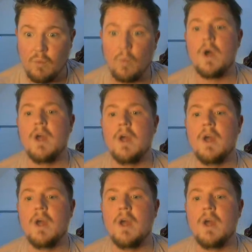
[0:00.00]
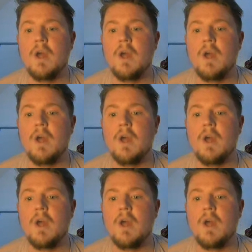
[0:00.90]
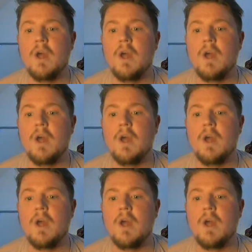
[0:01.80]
what is a zero running back strategy? Okay.